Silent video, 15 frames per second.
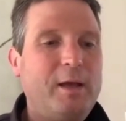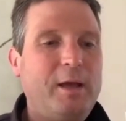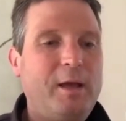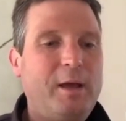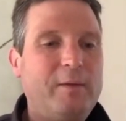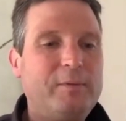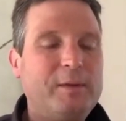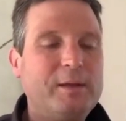
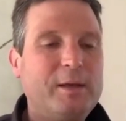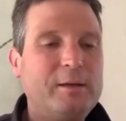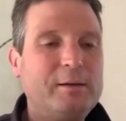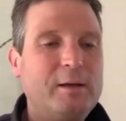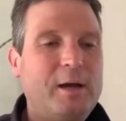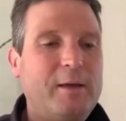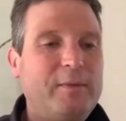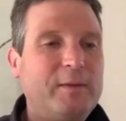At the
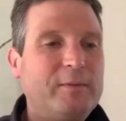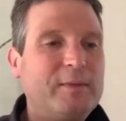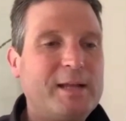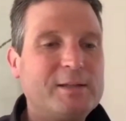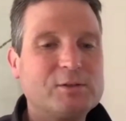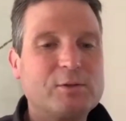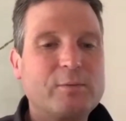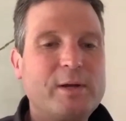end, I think
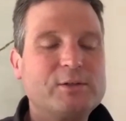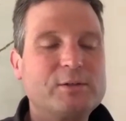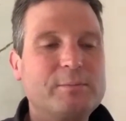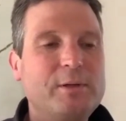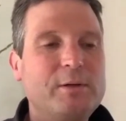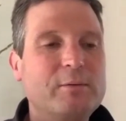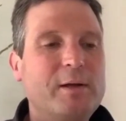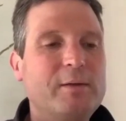that's the
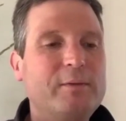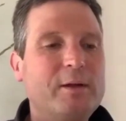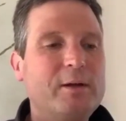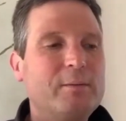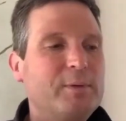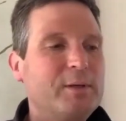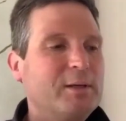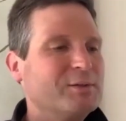recipe right
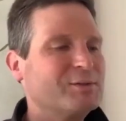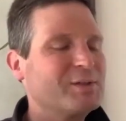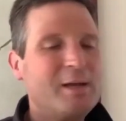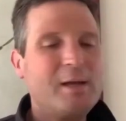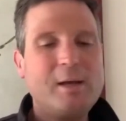there, because,